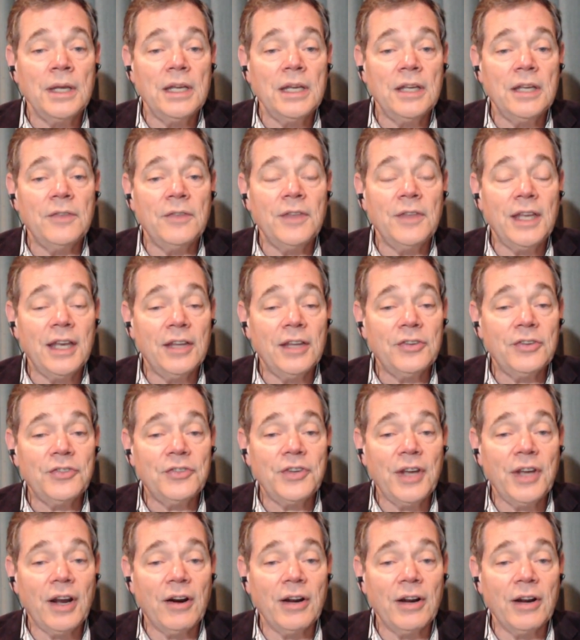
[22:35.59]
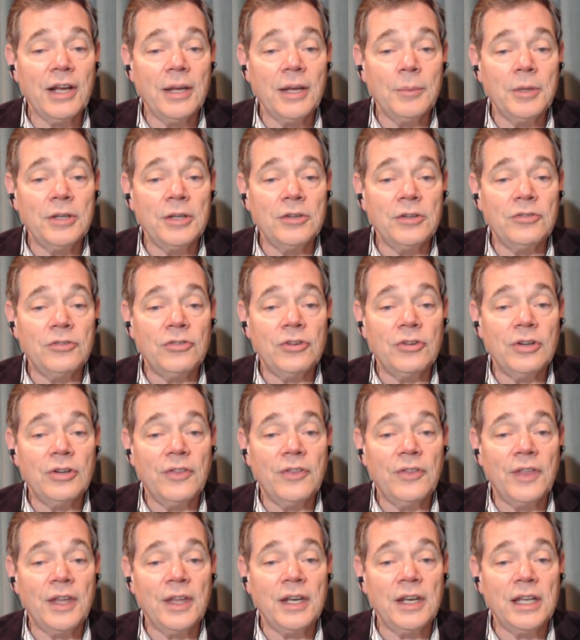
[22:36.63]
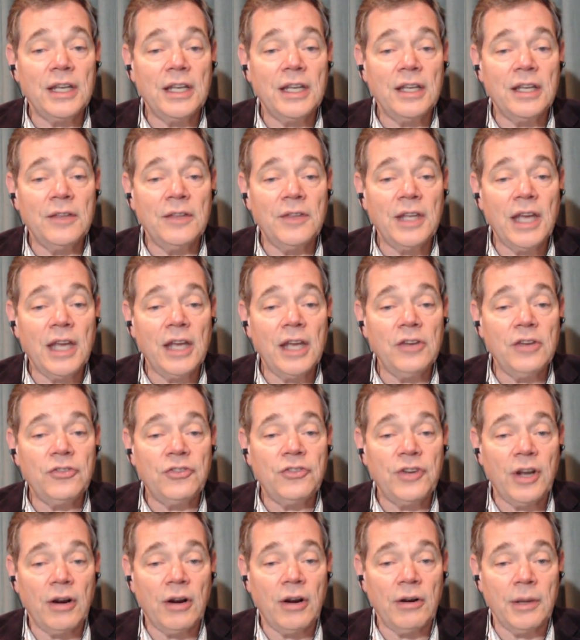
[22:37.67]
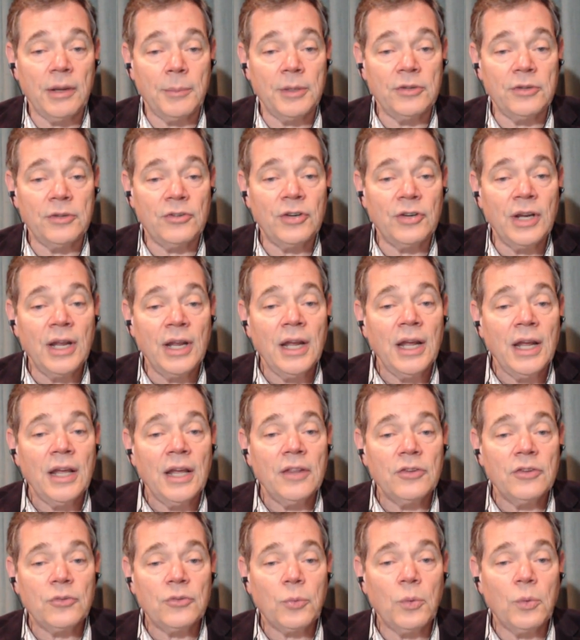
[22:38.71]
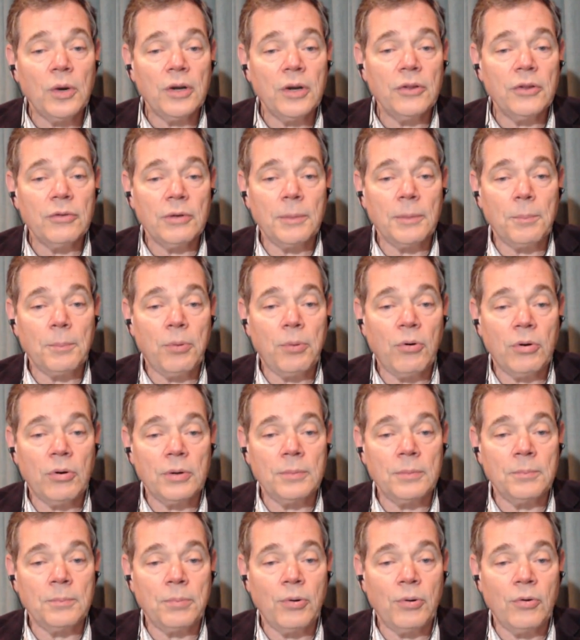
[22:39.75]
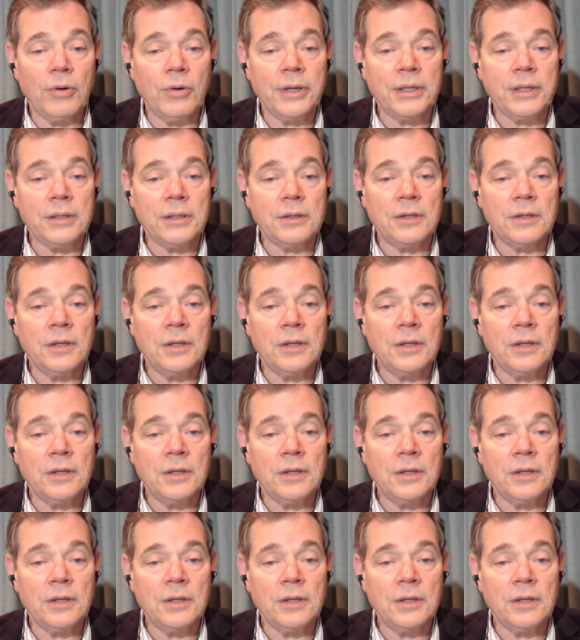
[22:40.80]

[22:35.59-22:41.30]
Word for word: in the SDR image than in the HDR image. There's one other important point.